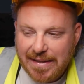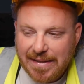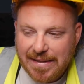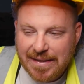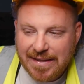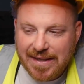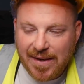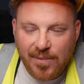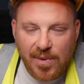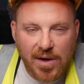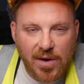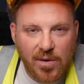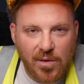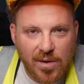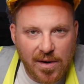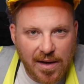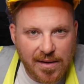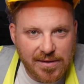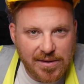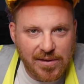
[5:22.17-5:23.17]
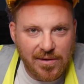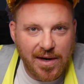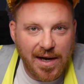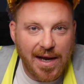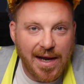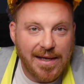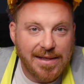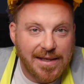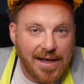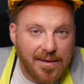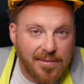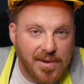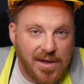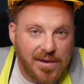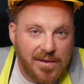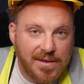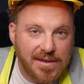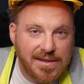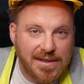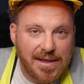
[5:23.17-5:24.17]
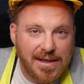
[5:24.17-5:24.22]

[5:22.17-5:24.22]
someone called up 3AW and said